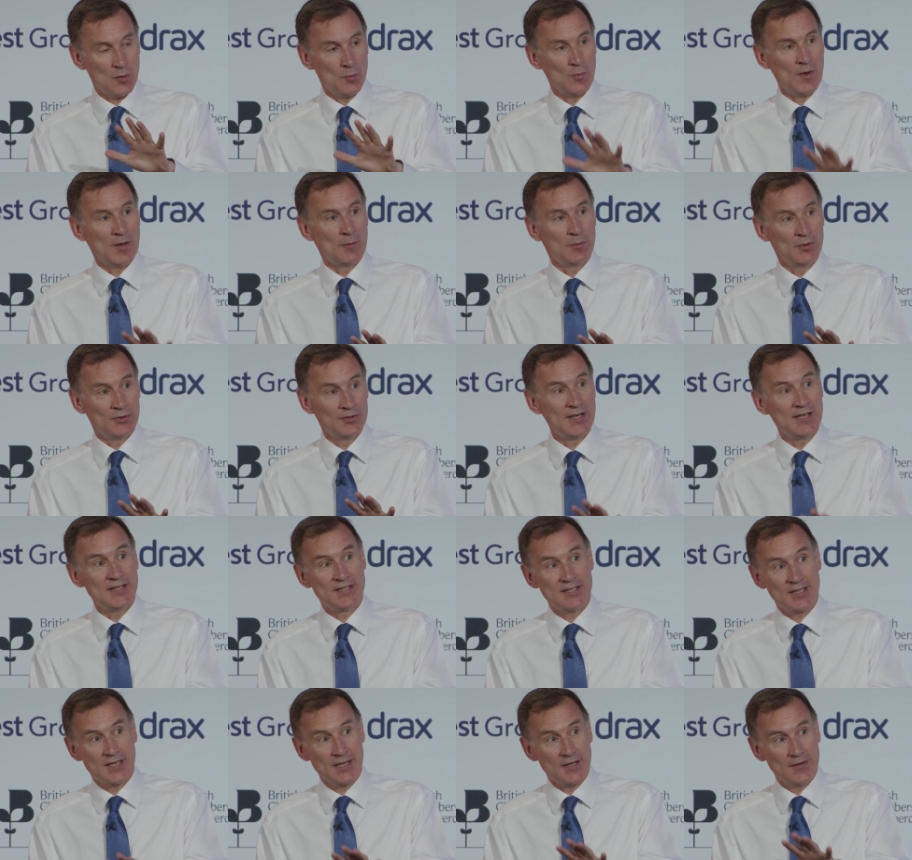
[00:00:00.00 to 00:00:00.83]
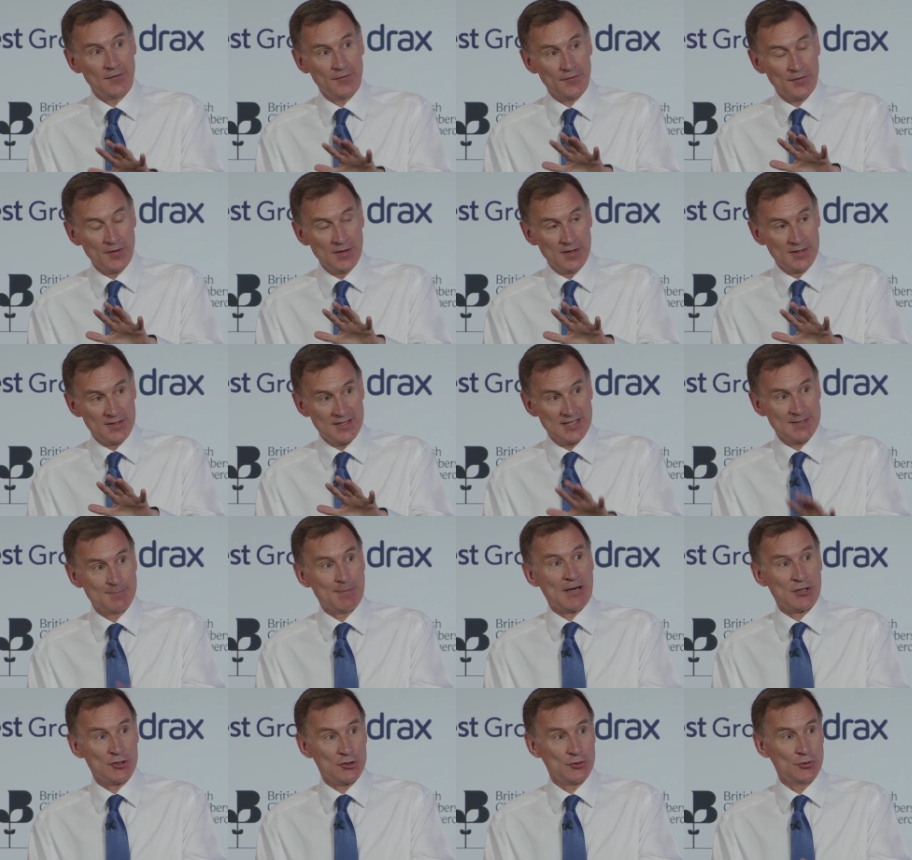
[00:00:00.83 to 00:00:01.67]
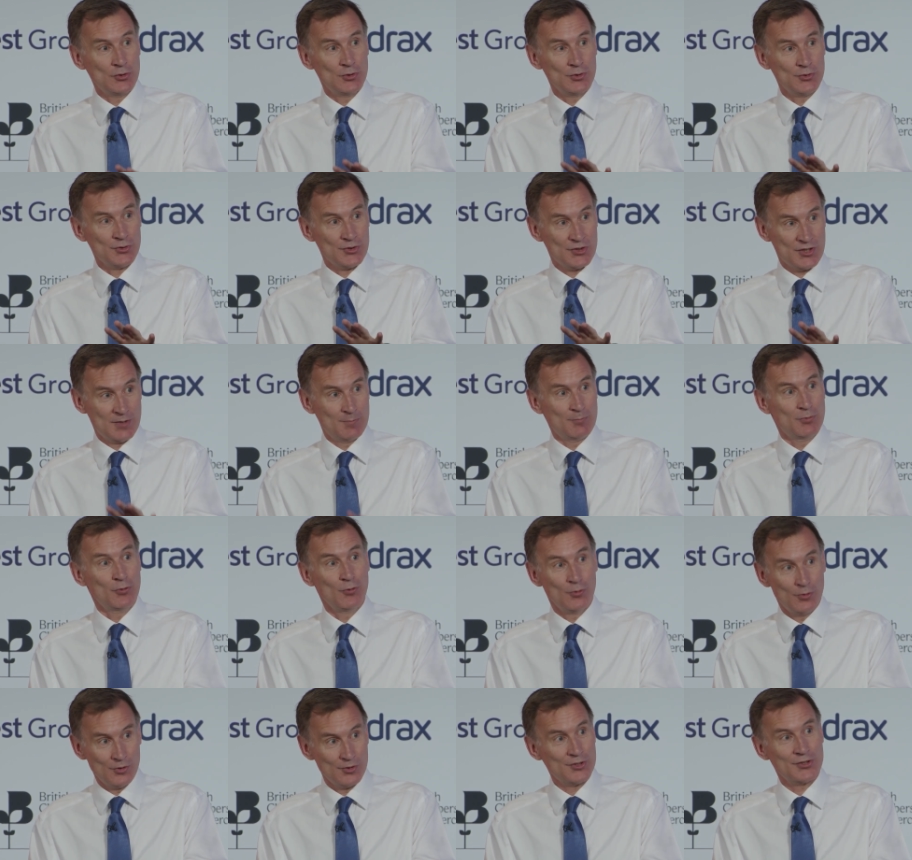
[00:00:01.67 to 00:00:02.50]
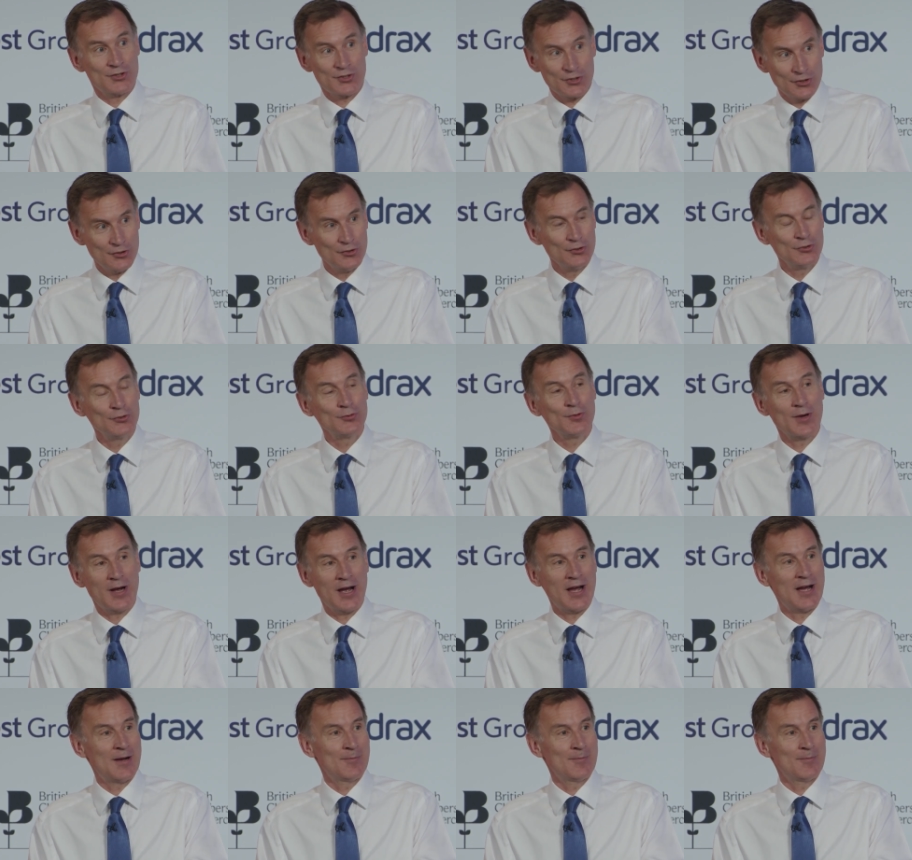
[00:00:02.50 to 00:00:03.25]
we will need to give special support to,